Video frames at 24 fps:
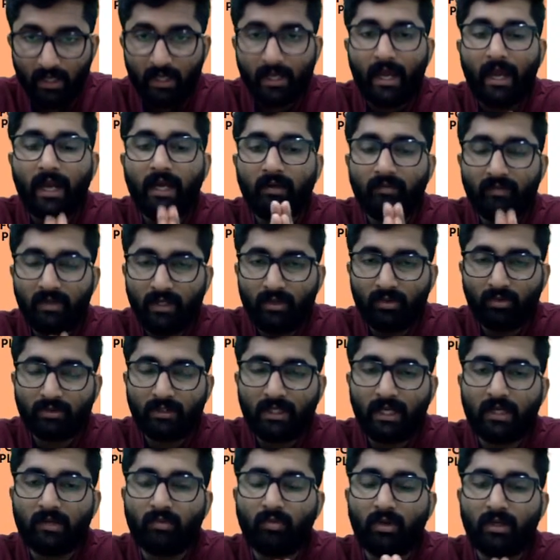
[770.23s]
And we know
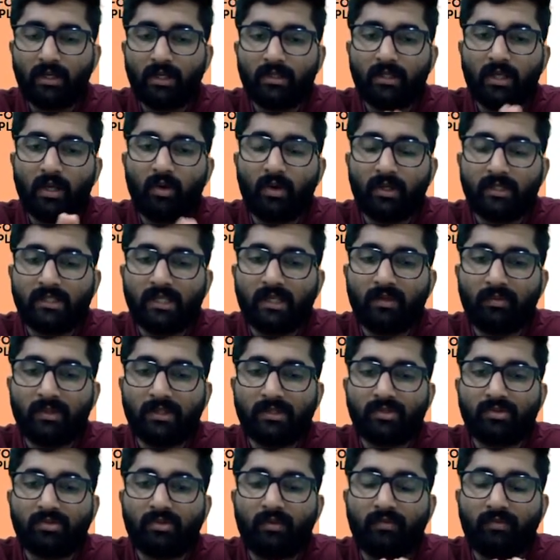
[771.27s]
that what are the
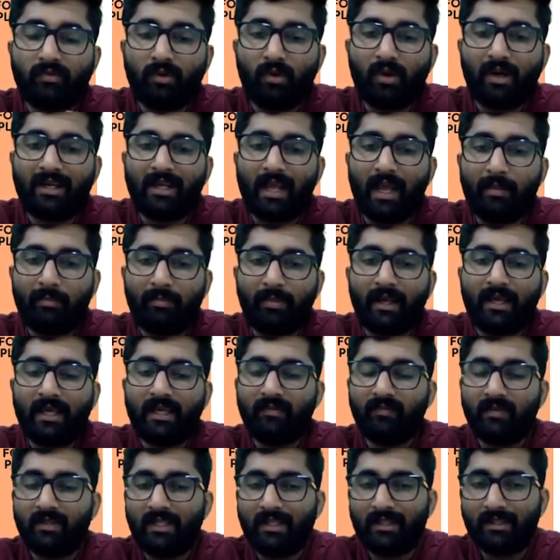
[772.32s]
consequences of not applying
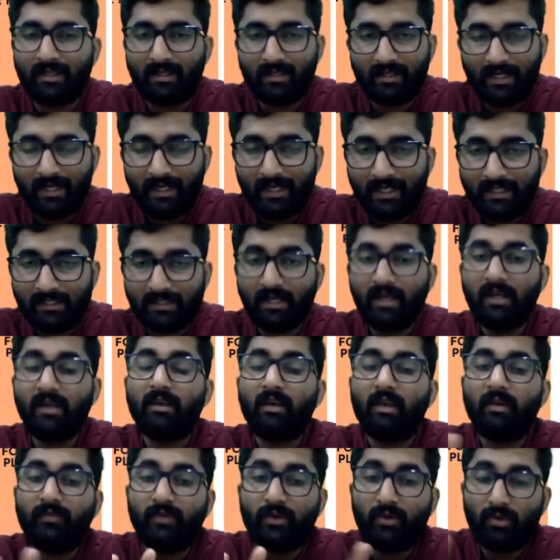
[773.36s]
within 30 days.
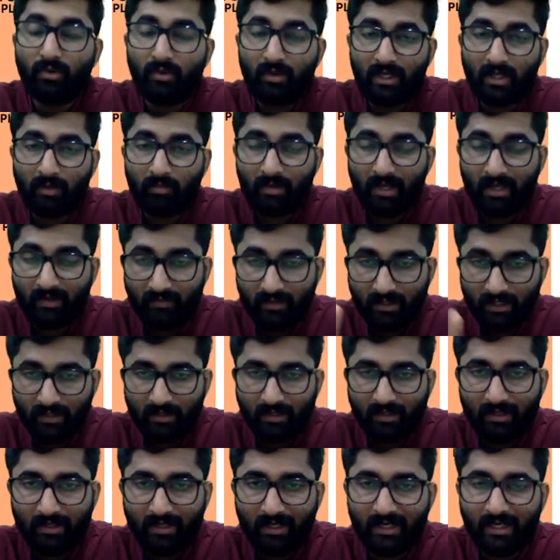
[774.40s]
If you don't apply within
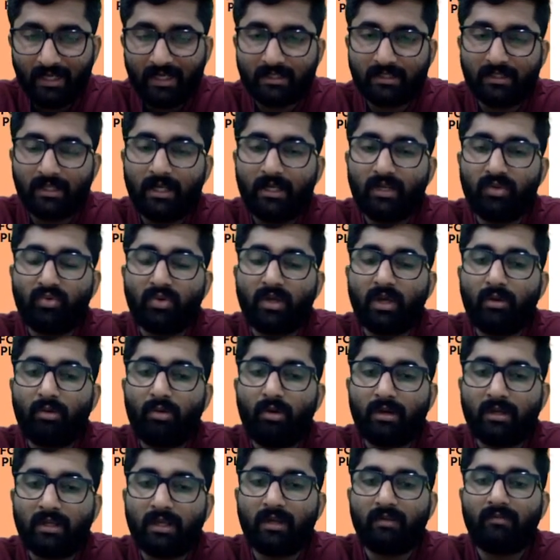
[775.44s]
30 days, then you
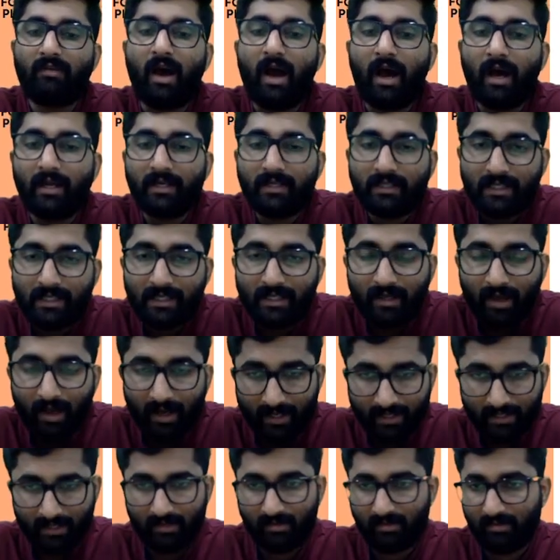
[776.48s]
cannot give
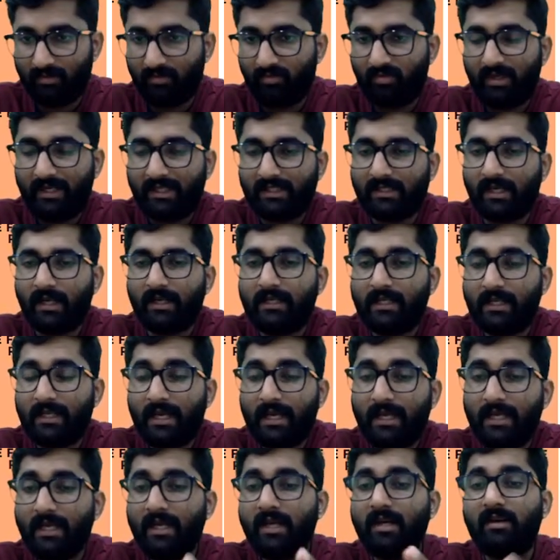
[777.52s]
RTI. What is
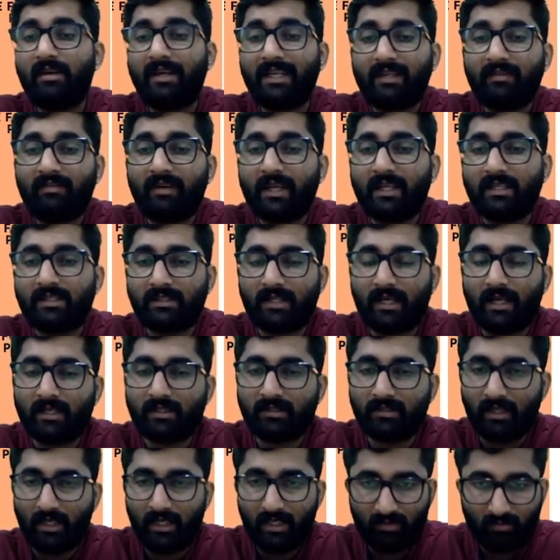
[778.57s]
RTI? Revised tax
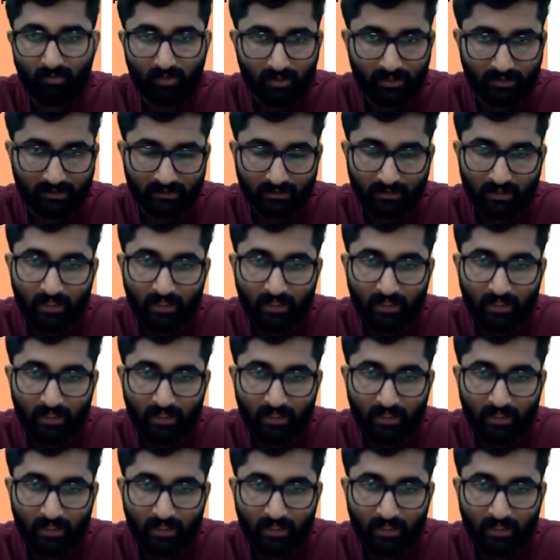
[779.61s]
invoice.